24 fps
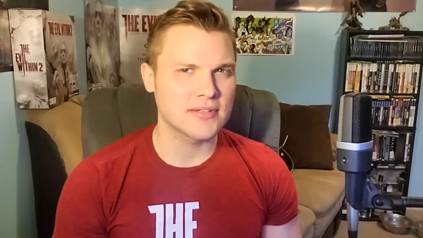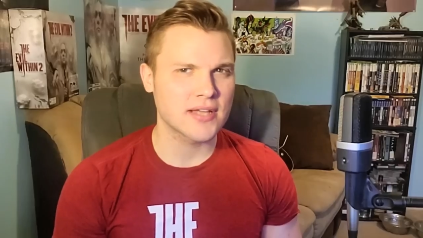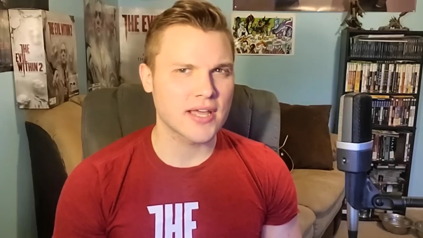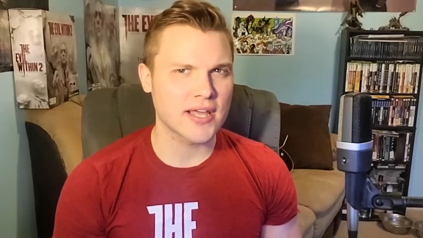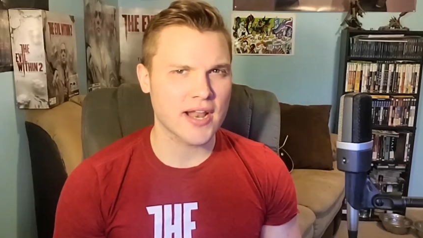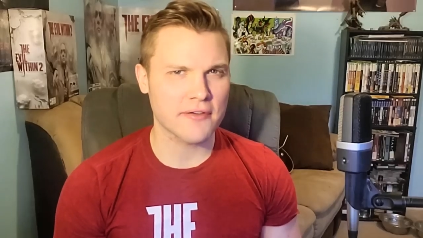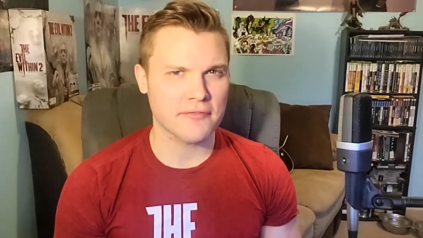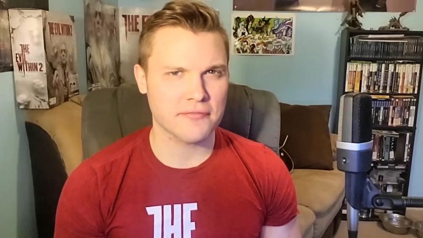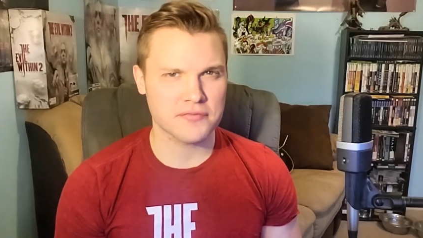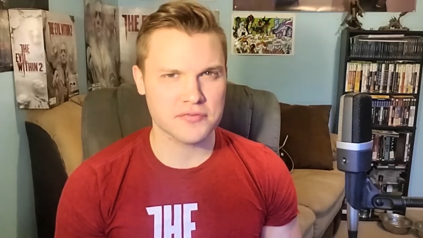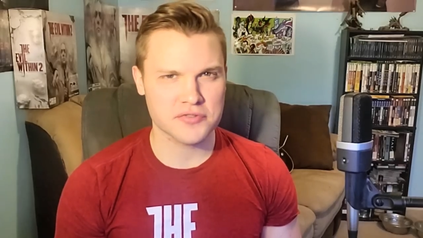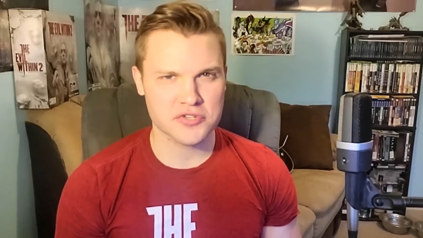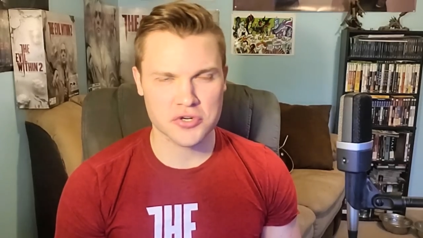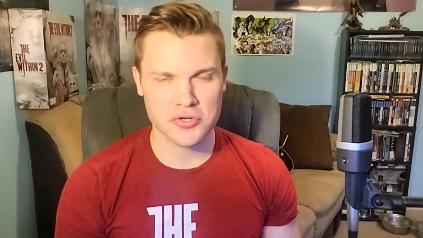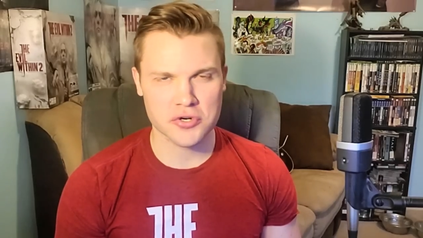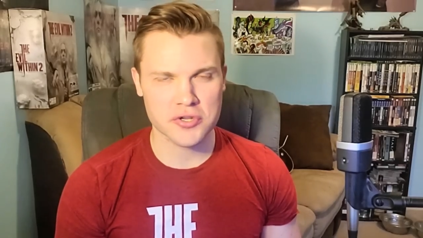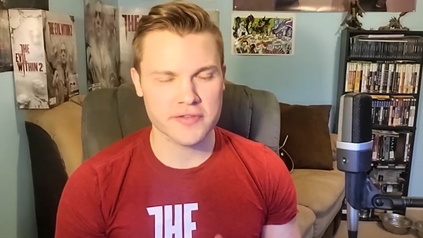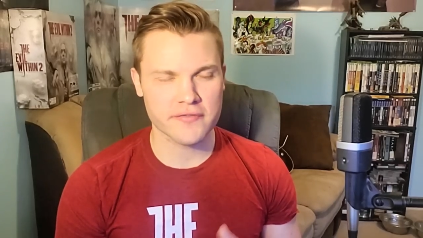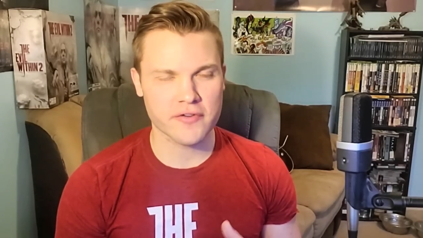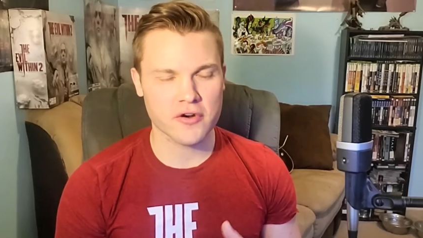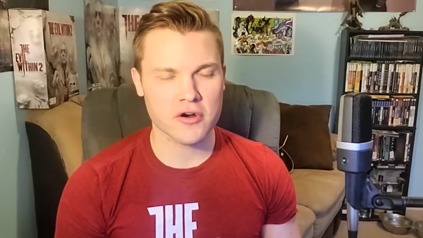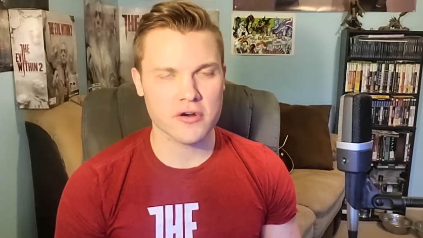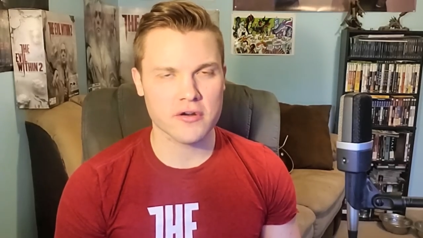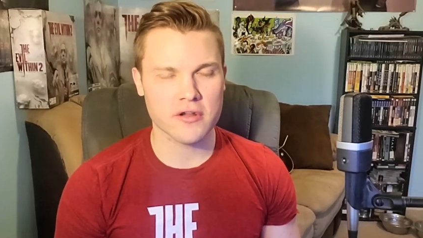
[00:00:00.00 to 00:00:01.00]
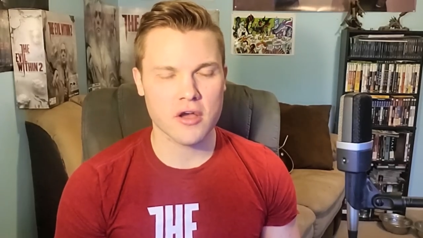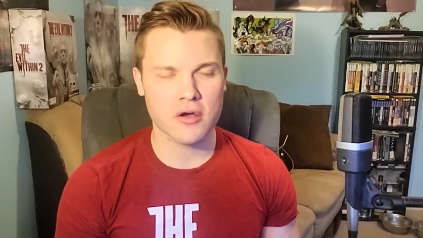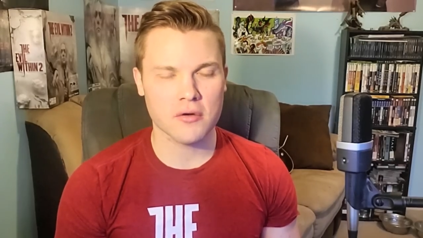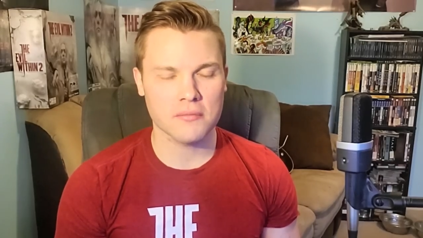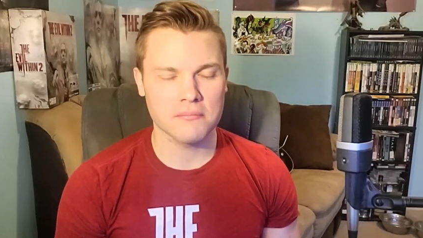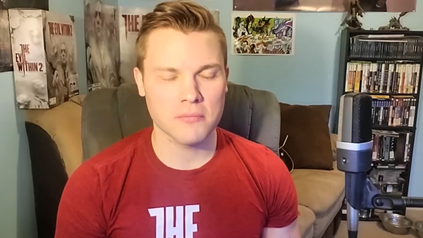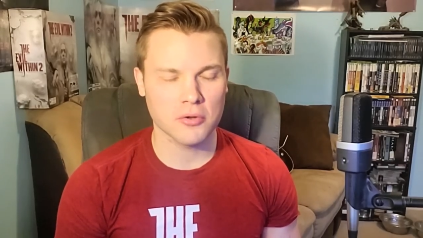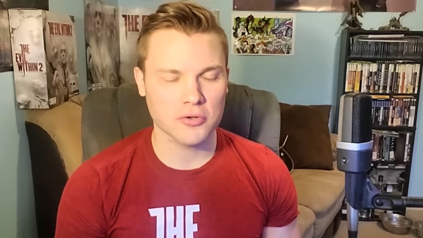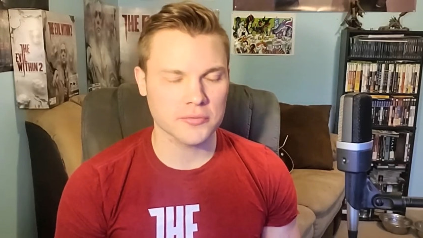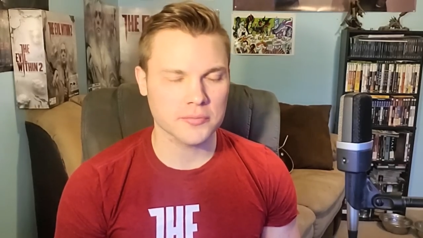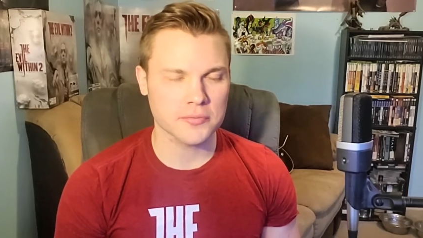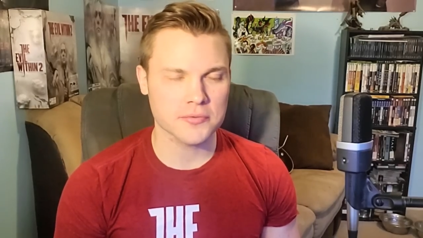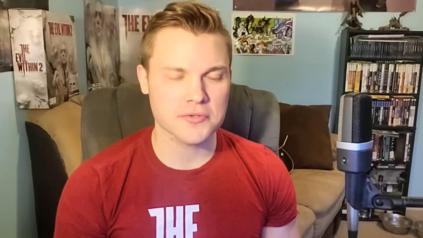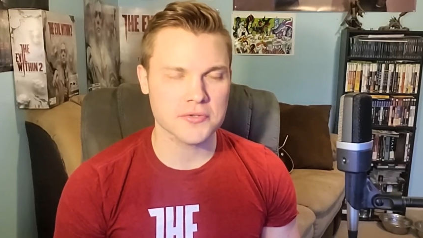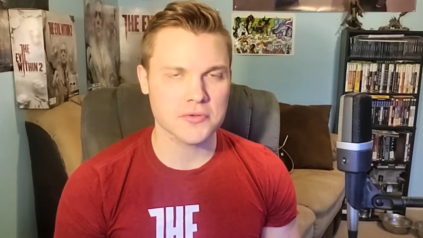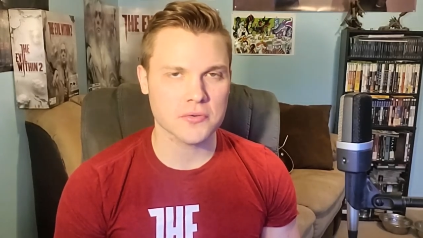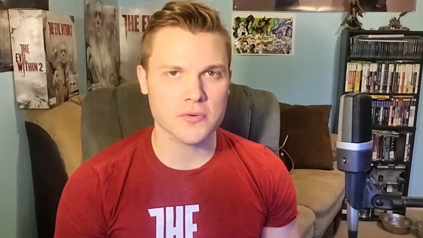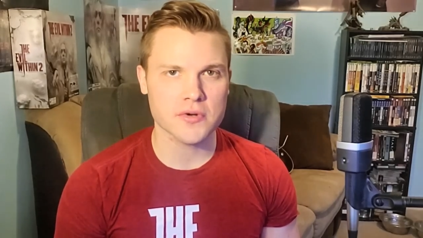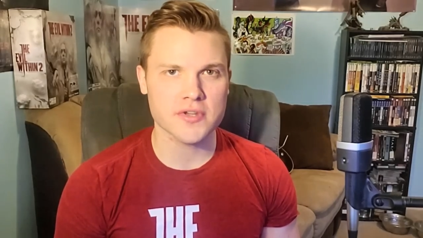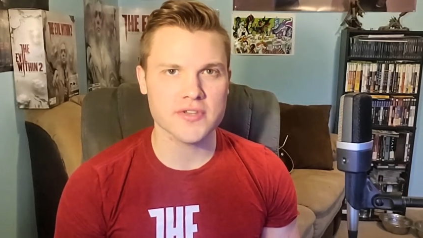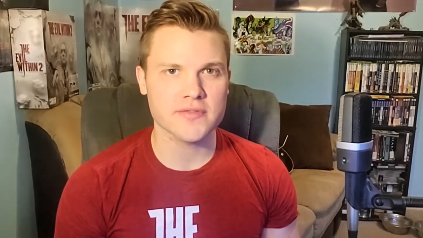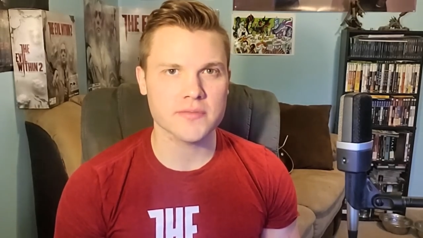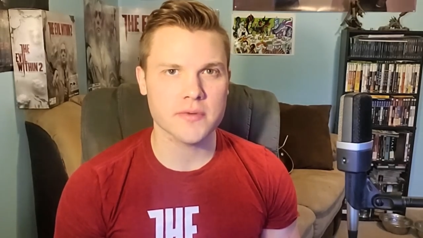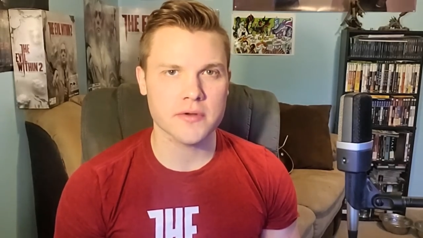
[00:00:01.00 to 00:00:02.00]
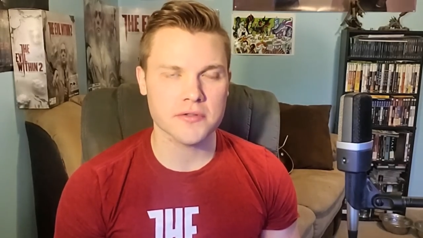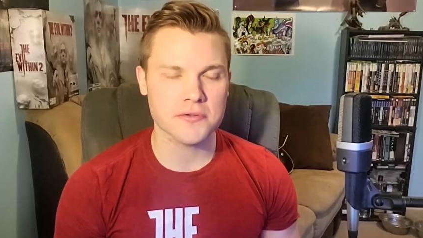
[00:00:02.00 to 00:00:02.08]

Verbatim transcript: and I'm sure you've heard uh, multiple stories